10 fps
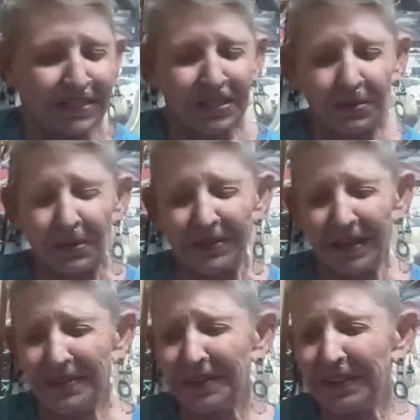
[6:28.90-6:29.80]
So
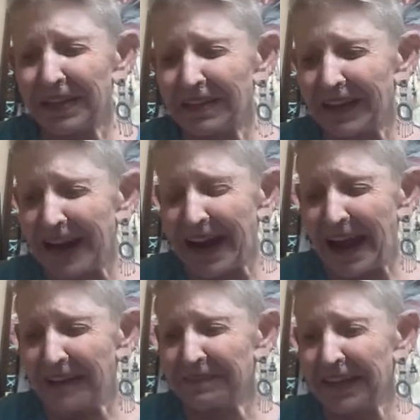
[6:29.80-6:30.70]
another thing that I
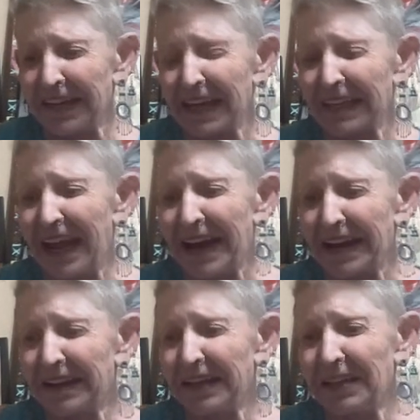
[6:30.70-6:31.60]
have that I like